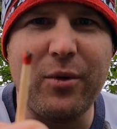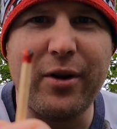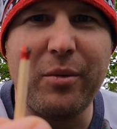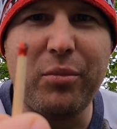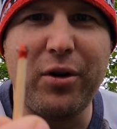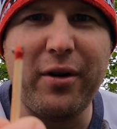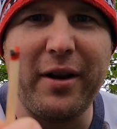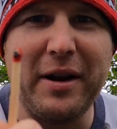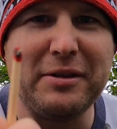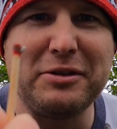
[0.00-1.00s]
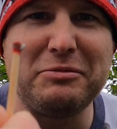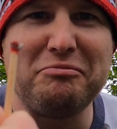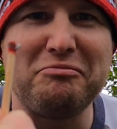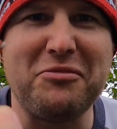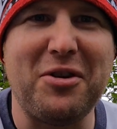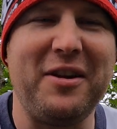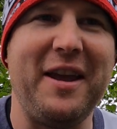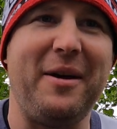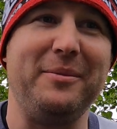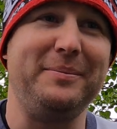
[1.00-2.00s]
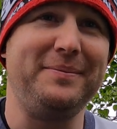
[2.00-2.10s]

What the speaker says: wanted to burn, and it's already out.